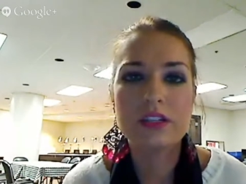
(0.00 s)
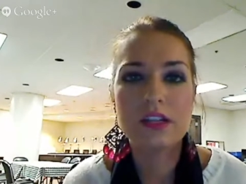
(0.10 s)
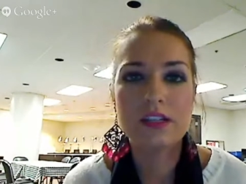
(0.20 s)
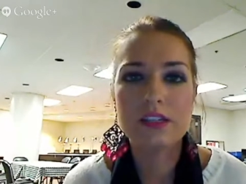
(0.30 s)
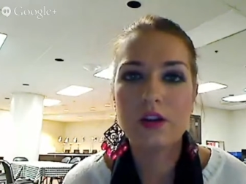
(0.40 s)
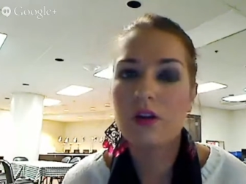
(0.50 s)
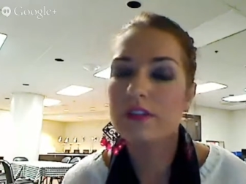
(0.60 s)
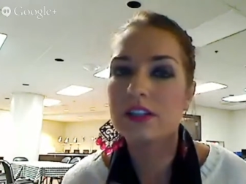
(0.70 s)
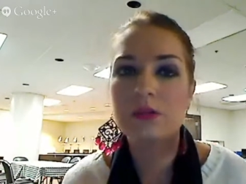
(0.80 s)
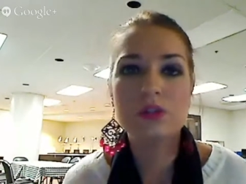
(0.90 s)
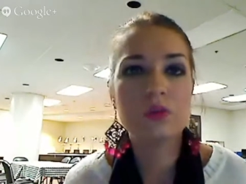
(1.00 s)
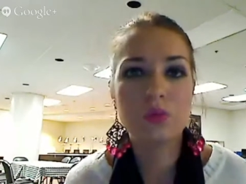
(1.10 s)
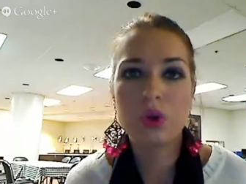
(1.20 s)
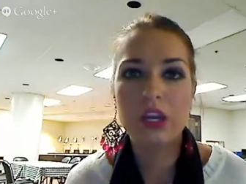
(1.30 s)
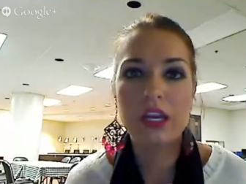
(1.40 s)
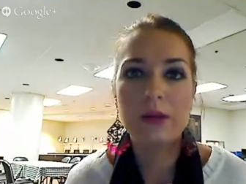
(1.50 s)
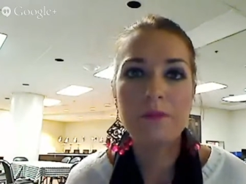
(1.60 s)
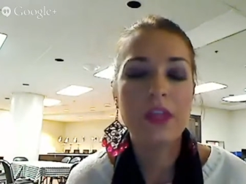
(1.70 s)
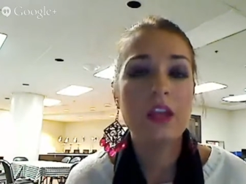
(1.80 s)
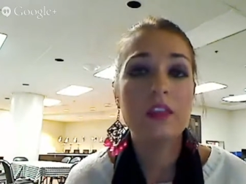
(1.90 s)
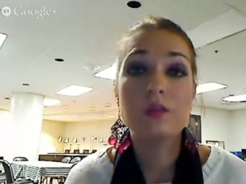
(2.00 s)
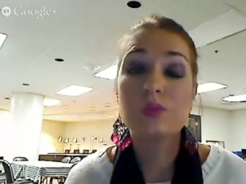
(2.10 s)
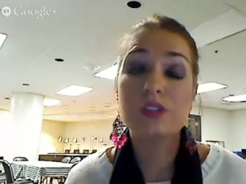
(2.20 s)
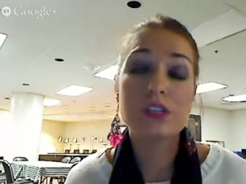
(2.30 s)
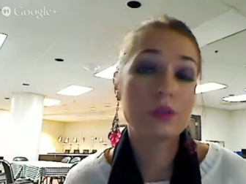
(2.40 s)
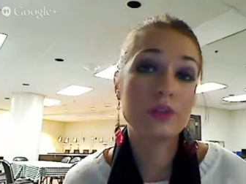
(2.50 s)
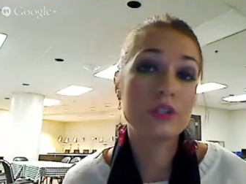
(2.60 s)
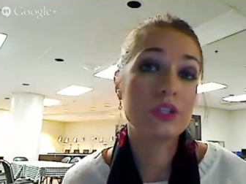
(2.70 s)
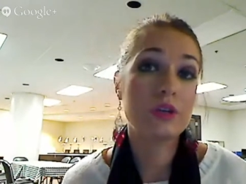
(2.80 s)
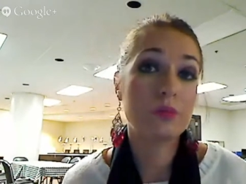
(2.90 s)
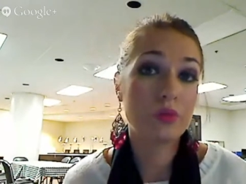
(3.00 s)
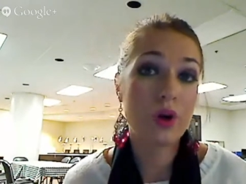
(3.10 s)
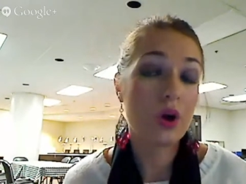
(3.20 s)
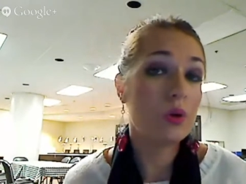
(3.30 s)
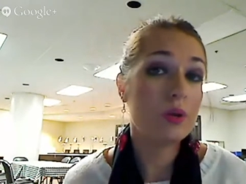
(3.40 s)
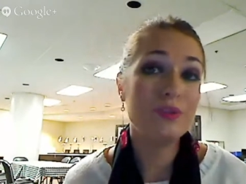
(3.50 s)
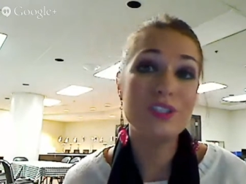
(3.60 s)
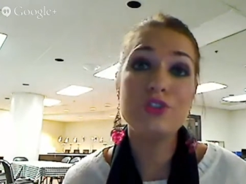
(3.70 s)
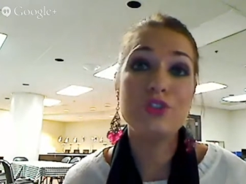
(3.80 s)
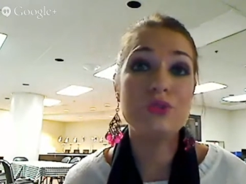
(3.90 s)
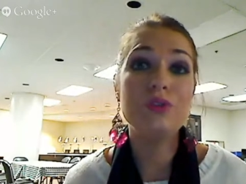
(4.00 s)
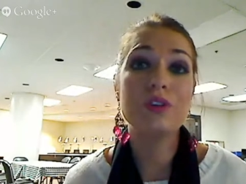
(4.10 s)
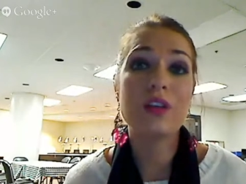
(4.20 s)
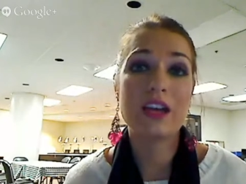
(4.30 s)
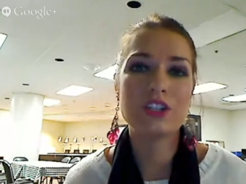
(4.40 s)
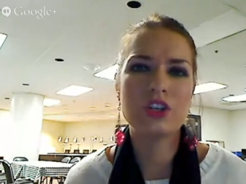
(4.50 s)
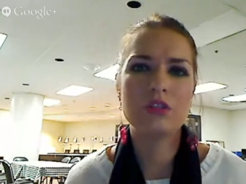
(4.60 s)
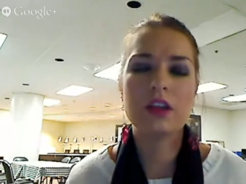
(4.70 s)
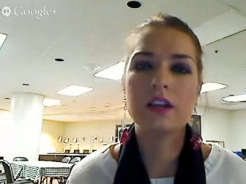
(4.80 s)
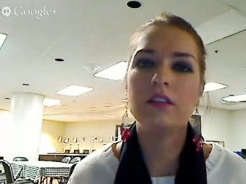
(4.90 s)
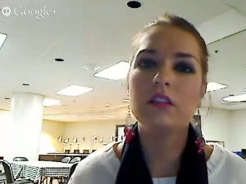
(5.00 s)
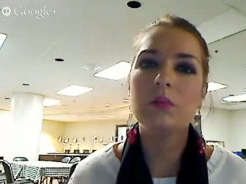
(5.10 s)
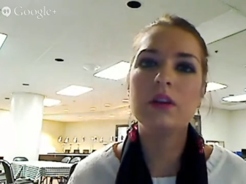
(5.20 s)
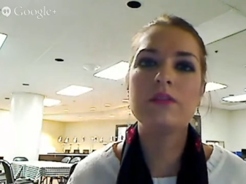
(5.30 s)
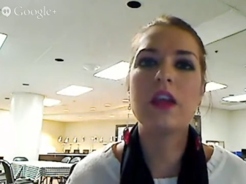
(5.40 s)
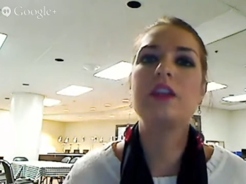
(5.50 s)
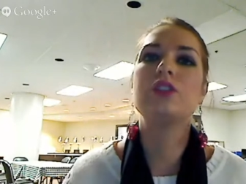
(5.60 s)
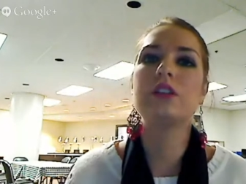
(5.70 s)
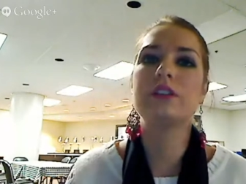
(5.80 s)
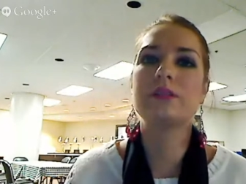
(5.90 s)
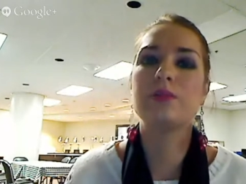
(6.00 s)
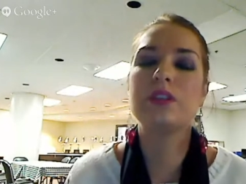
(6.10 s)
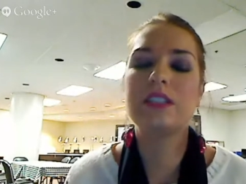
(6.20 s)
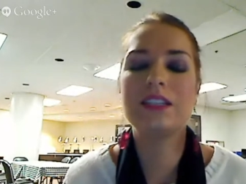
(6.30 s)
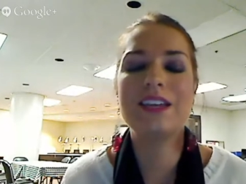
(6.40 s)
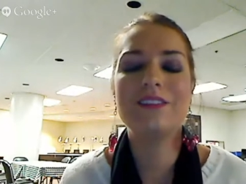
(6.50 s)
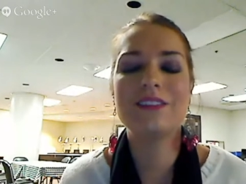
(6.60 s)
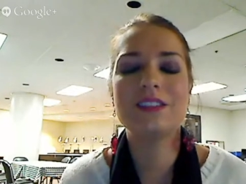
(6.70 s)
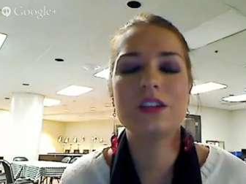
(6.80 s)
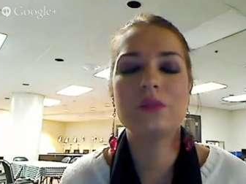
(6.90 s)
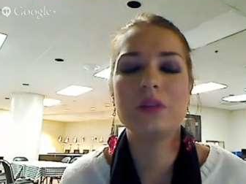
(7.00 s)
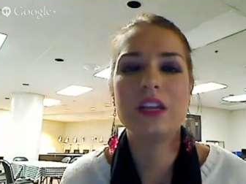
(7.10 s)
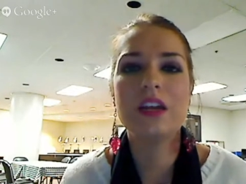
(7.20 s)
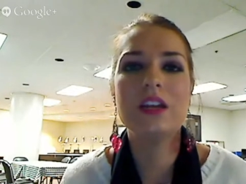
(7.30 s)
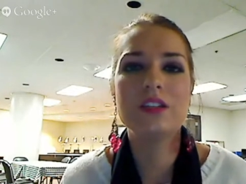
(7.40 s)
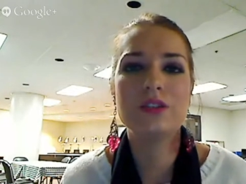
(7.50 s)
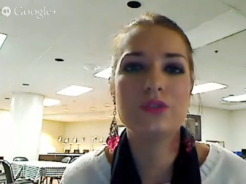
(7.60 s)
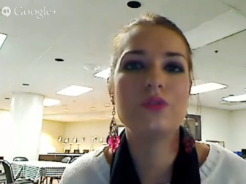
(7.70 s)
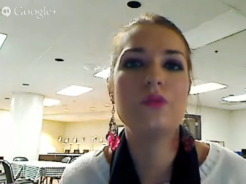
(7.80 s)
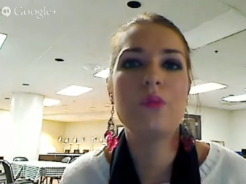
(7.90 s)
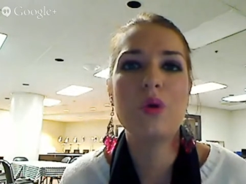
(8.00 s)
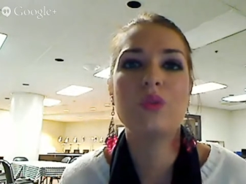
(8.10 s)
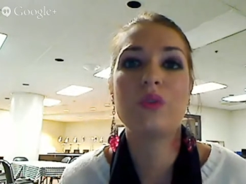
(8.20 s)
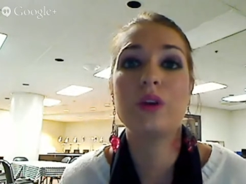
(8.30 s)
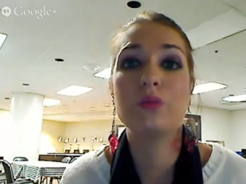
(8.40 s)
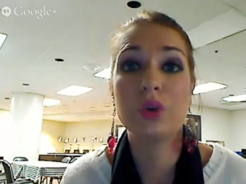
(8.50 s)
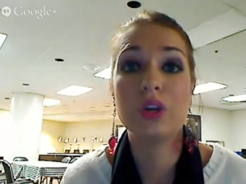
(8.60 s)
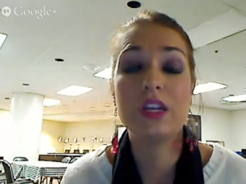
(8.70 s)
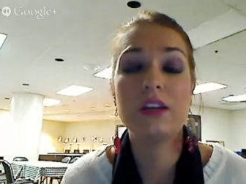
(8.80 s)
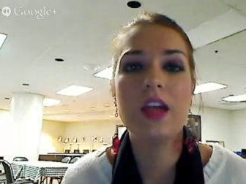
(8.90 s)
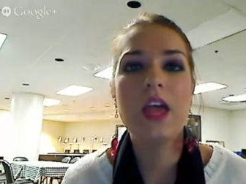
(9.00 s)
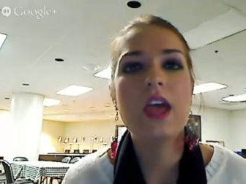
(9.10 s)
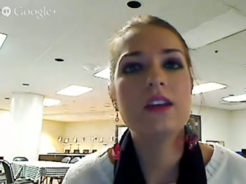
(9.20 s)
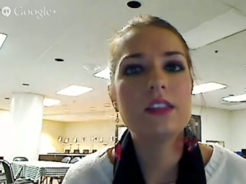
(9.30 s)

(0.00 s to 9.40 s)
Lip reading: Lucas Lesio, obviously he was a rookie. This was his first year pro. He was in junior last year. He had a little bit of AHL experience at the end this year, but he is a true bona fide rookie.